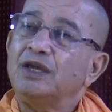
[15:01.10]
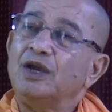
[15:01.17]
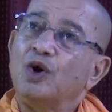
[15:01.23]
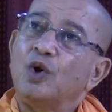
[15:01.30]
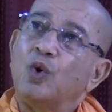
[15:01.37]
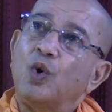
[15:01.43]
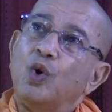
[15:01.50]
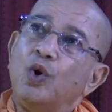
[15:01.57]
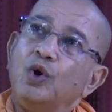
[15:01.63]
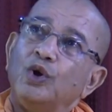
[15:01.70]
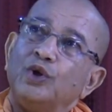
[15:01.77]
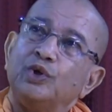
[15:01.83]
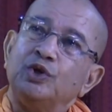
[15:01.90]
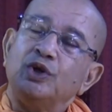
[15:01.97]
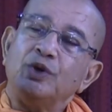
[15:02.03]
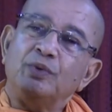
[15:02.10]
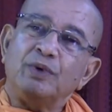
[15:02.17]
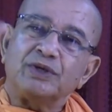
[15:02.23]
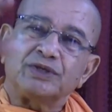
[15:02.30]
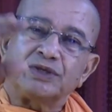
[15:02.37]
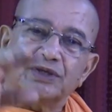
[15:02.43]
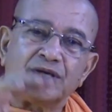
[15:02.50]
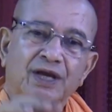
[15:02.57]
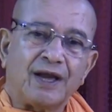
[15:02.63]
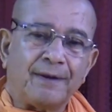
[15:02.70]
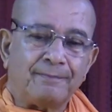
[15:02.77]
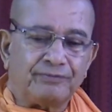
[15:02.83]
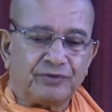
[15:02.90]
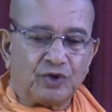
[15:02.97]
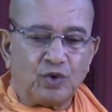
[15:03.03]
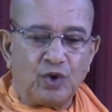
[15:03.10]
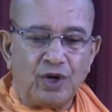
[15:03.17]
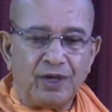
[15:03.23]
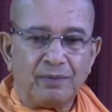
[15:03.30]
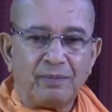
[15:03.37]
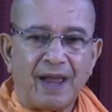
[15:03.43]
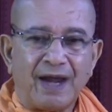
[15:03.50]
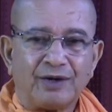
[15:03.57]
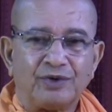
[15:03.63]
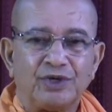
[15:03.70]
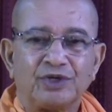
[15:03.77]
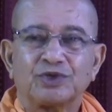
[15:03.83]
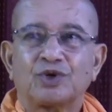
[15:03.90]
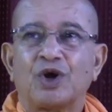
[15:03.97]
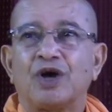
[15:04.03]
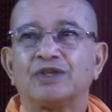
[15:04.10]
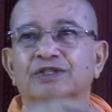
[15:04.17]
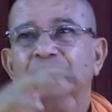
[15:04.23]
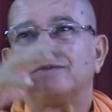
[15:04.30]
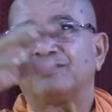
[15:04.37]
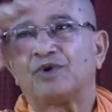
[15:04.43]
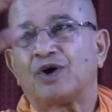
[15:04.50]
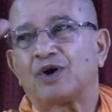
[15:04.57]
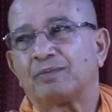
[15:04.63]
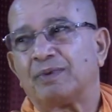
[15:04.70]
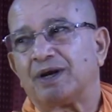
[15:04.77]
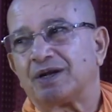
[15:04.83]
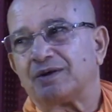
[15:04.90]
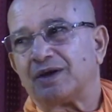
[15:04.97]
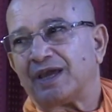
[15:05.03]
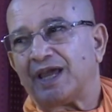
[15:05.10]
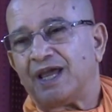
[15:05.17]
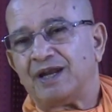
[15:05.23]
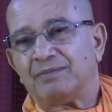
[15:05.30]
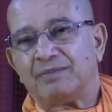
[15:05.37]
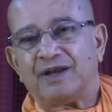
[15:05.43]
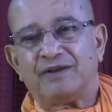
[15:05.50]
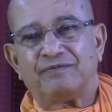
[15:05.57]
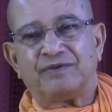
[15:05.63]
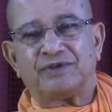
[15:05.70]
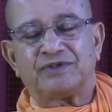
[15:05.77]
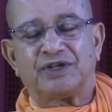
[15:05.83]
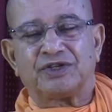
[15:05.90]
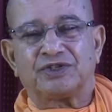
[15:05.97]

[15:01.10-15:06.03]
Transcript: whole universe going back to its causal form and again manifesting.